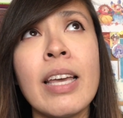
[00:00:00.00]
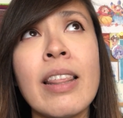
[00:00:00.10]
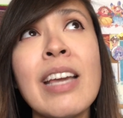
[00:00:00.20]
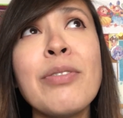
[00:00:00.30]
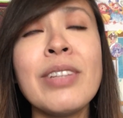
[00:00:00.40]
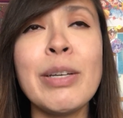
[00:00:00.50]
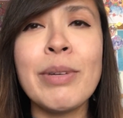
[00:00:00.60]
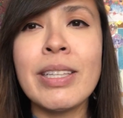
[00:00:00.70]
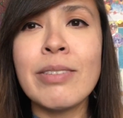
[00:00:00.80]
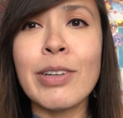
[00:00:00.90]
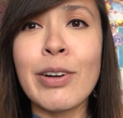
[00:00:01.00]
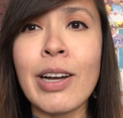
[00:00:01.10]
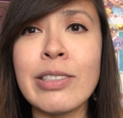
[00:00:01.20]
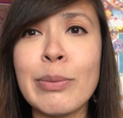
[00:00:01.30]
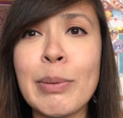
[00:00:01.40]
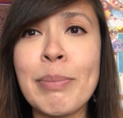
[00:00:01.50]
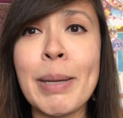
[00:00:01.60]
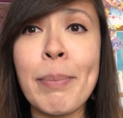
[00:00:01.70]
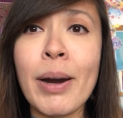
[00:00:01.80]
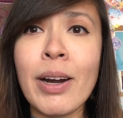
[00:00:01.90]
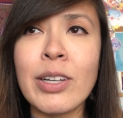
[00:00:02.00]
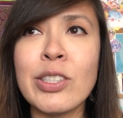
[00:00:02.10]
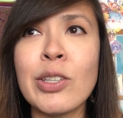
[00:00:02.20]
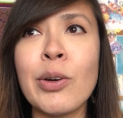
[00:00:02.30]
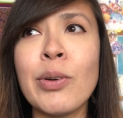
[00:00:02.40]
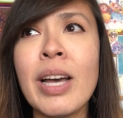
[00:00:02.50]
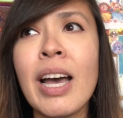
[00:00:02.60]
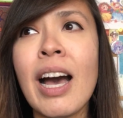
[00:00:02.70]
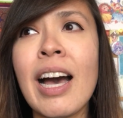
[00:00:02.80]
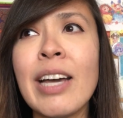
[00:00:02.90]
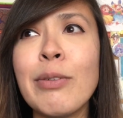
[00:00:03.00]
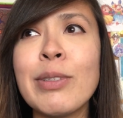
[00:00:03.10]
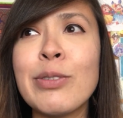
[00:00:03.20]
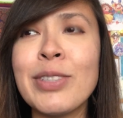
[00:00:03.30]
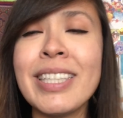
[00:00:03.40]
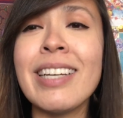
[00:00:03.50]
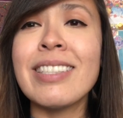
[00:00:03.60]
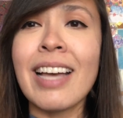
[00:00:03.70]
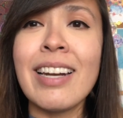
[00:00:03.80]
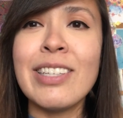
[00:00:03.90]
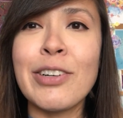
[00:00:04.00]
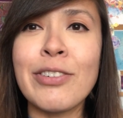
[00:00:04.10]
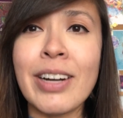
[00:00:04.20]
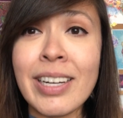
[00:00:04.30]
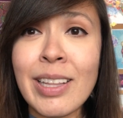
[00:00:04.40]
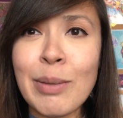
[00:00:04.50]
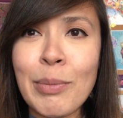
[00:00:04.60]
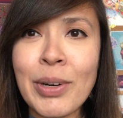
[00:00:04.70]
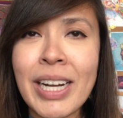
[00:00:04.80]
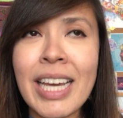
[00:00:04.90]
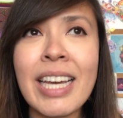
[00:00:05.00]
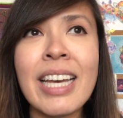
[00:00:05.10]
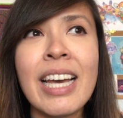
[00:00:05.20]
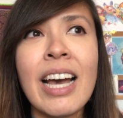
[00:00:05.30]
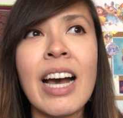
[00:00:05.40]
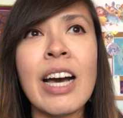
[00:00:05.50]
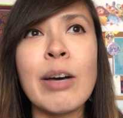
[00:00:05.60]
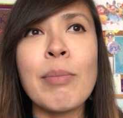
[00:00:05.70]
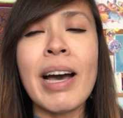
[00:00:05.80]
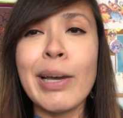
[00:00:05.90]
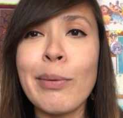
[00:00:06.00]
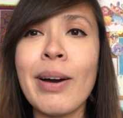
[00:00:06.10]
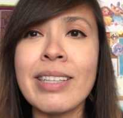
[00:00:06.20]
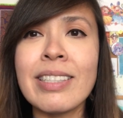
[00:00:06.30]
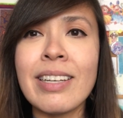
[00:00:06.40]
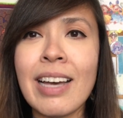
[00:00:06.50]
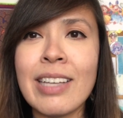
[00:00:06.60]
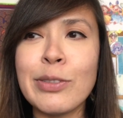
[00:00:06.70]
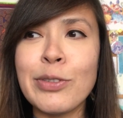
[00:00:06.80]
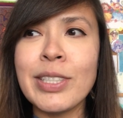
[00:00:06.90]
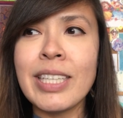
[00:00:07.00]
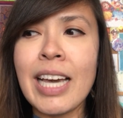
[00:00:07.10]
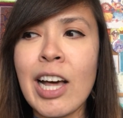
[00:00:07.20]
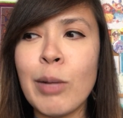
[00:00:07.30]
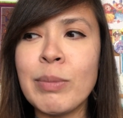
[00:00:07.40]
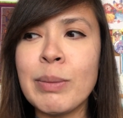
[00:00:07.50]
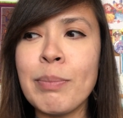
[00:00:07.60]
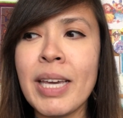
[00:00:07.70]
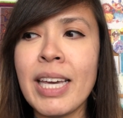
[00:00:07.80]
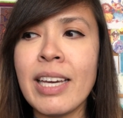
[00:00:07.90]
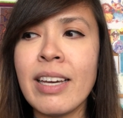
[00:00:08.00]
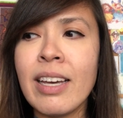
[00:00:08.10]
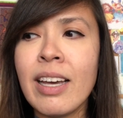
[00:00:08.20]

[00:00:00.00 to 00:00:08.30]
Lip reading: Thankfully, we live across from a big park, so I was really excited to run in the morning. Ayahuasca has really helped me.